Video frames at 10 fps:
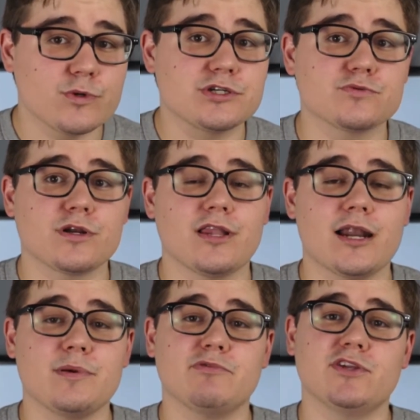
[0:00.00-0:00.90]
which is what a lot
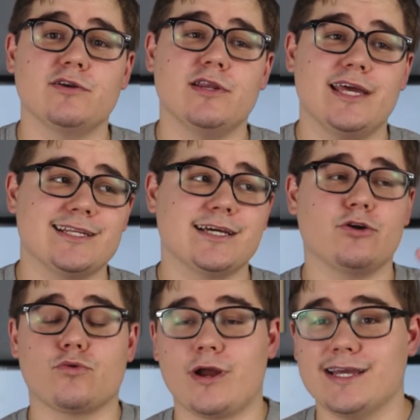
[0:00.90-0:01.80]
of people did Intel
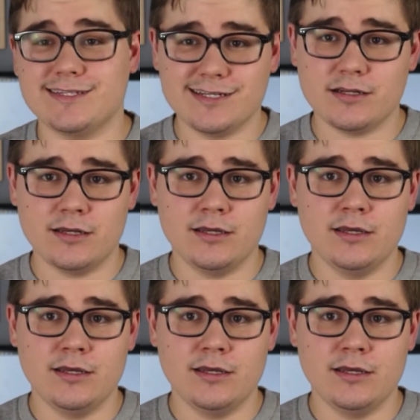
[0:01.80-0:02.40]
to Ryzen.